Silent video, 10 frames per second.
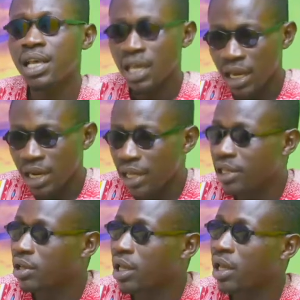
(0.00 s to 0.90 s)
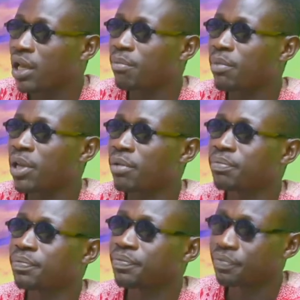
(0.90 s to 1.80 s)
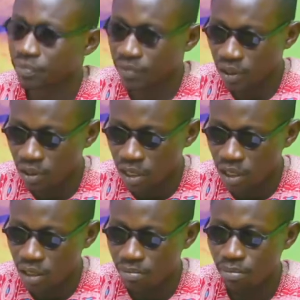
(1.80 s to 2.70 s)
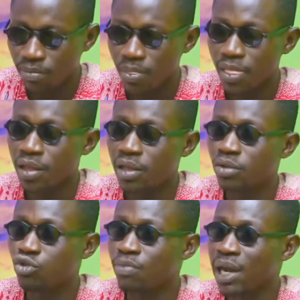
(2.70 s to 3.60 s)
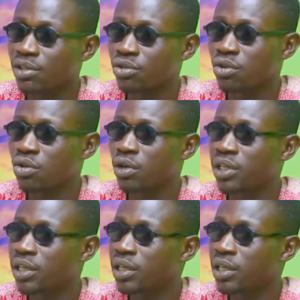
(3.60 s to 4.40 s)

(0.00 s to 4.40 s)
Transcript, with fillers: And I need um um um too much to record it.